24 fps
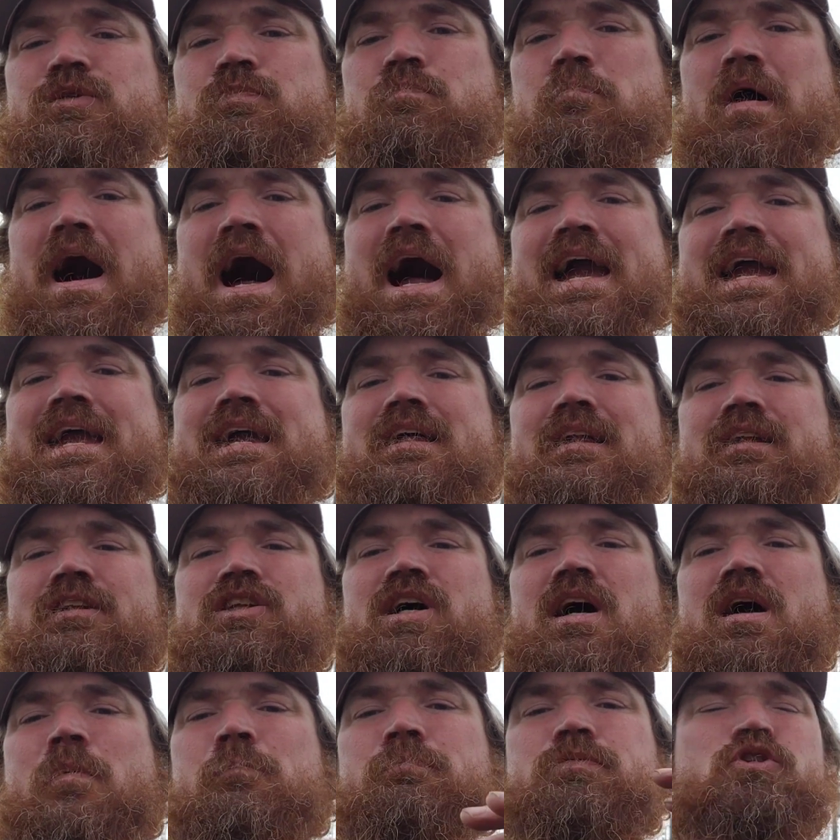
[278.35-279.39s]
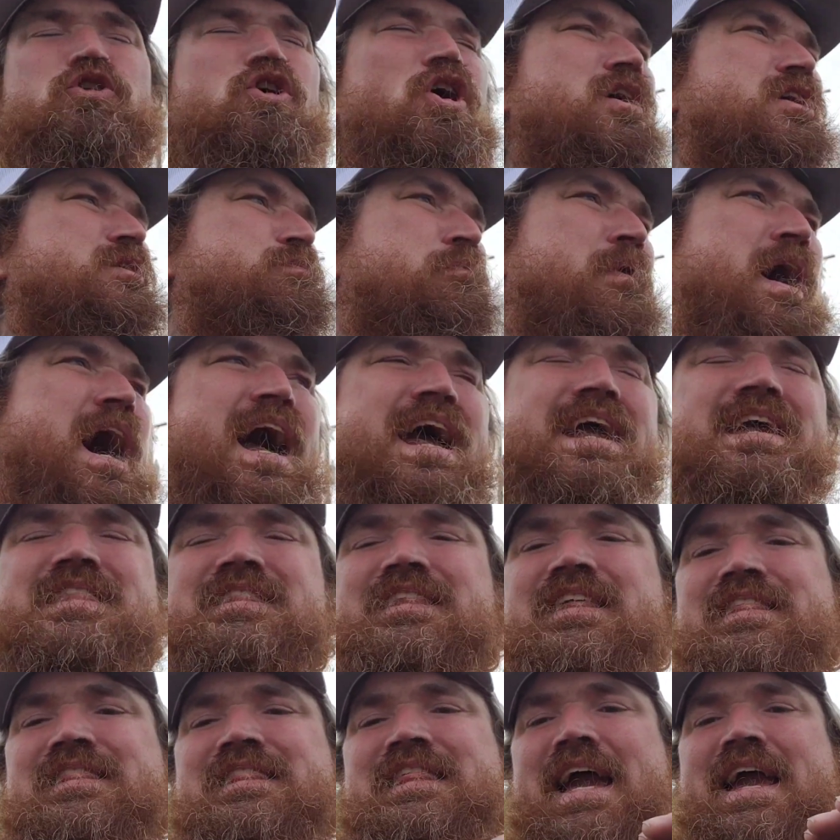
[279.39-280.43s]
buying dump trucks, buying
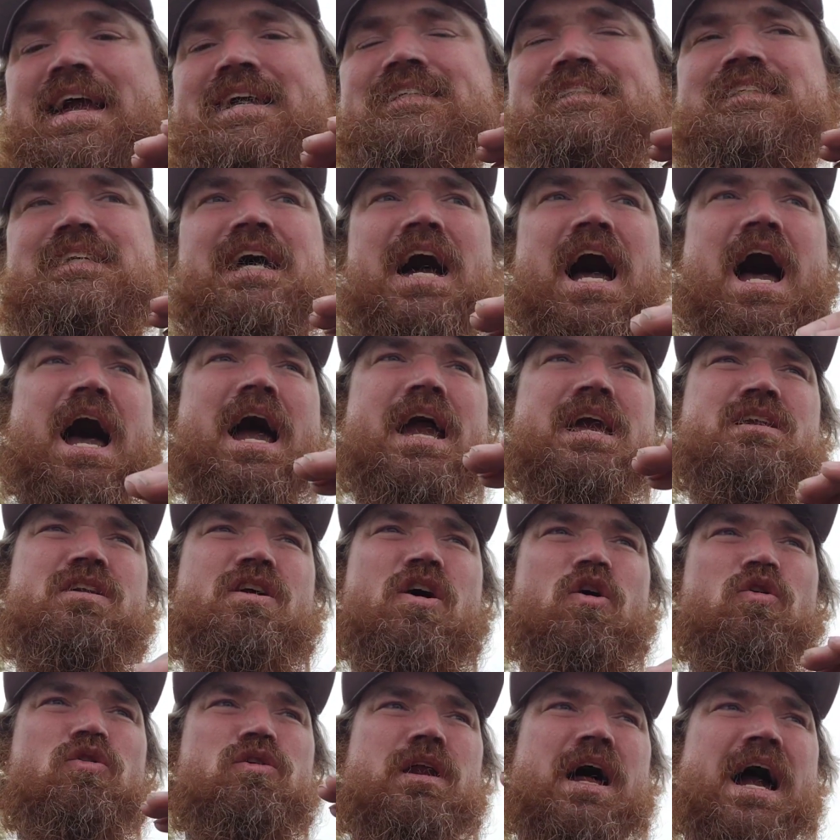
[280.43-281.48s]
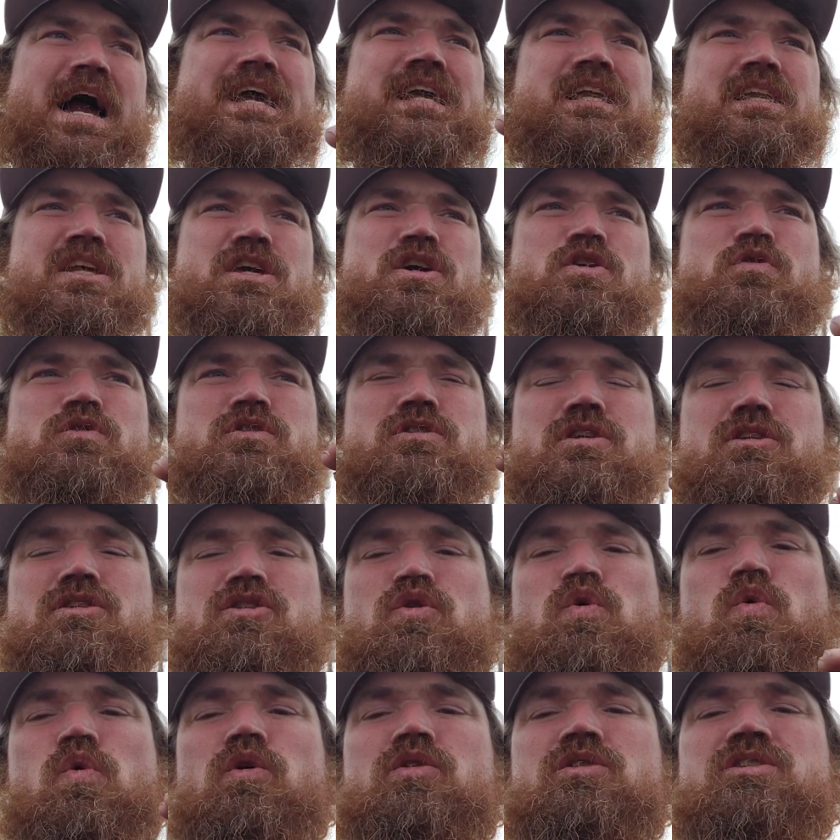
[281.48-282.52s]
the things that I know that I can use, the
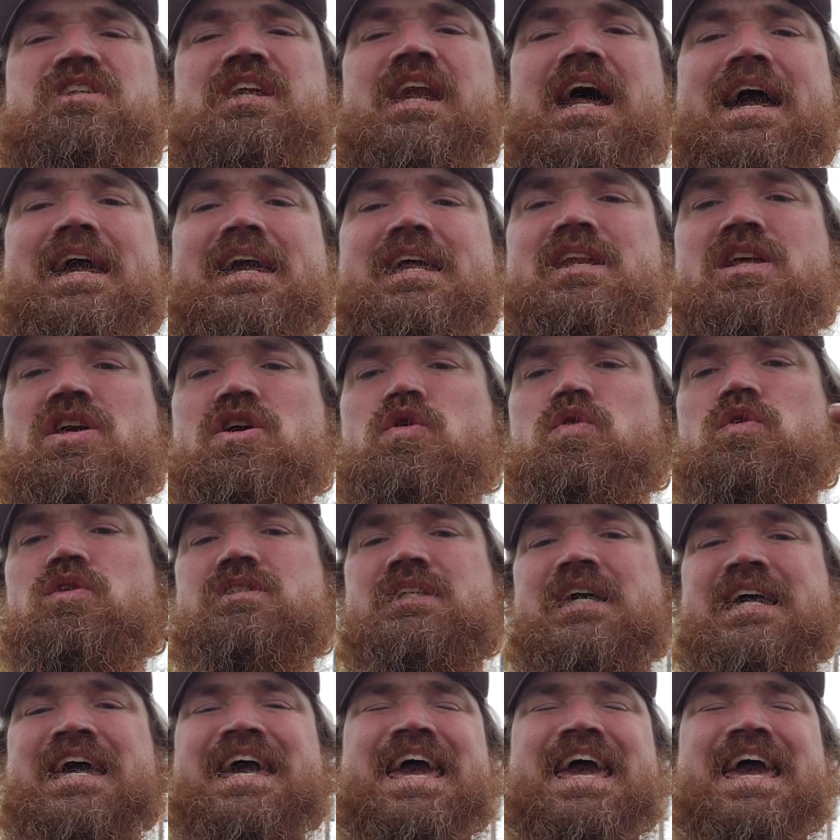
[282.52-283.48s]
tools that I can use.